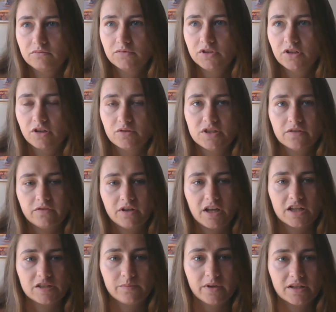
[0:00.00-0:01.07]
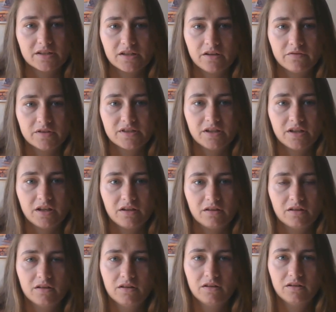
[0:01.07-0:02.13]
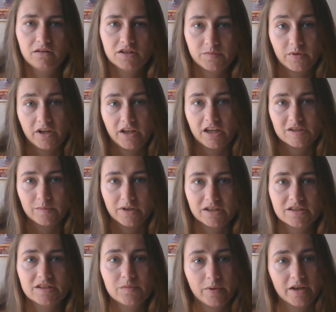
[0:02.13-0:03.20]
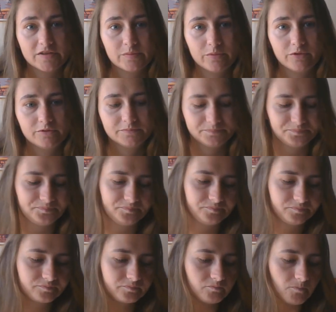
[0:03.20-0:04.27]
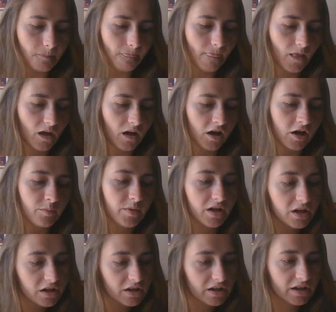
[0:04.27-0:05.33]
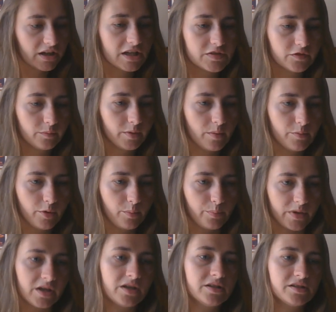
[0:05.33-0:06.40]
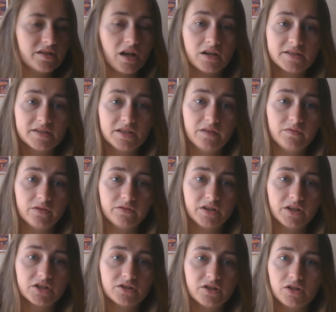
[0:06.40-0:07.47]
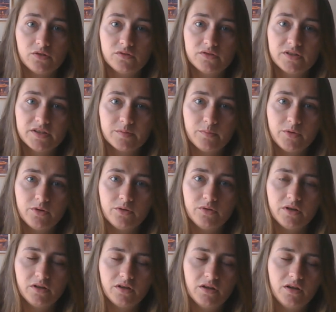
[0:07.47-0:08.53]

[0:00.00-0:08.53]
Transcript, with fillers: You know, different aspects of a city, as many aspects as possible. Um, and as for Bumble Biz, honestly, I've never actually used this mode,